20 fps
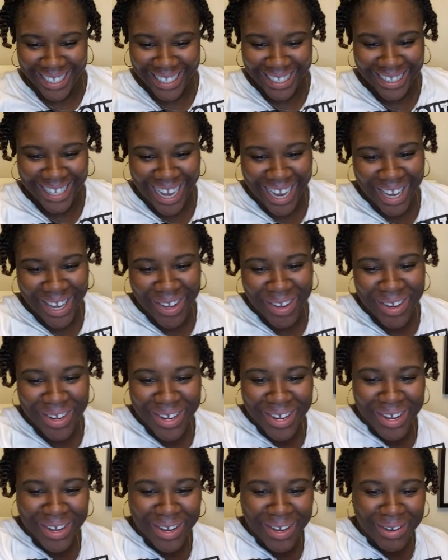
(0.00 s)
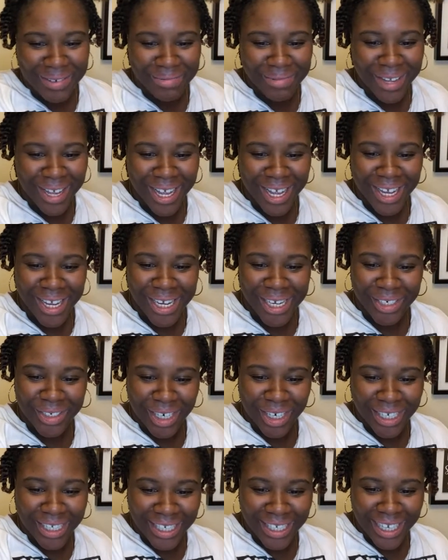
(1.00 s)
Thank you, um,
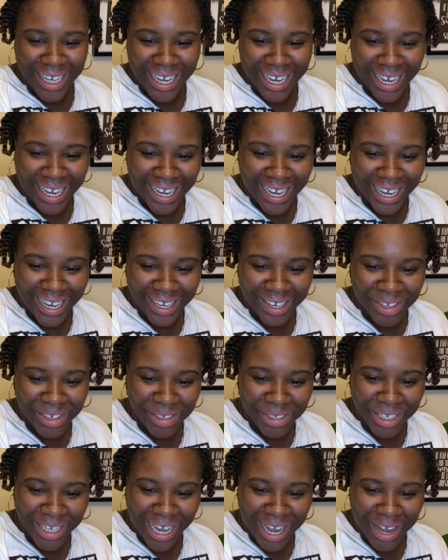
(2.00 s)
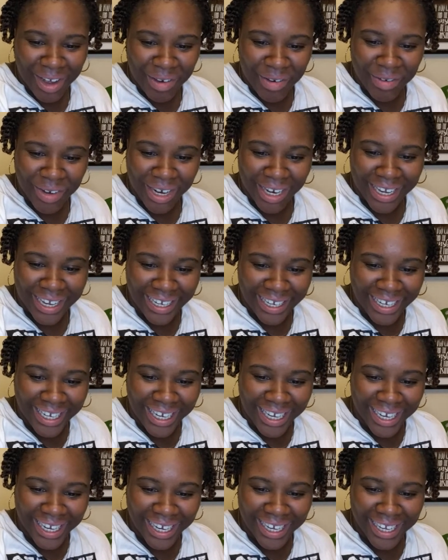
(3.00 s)
Tracy Ann. Q Scott over there,
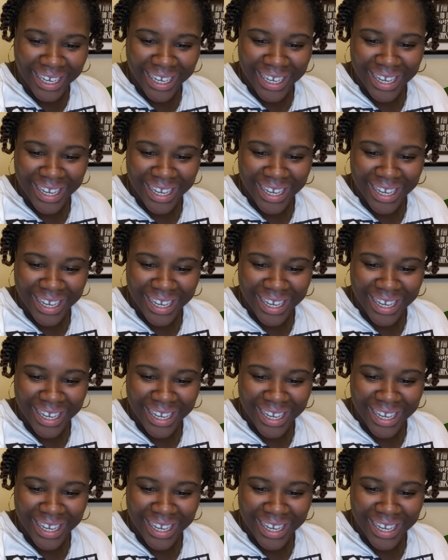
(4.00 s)
Kiki.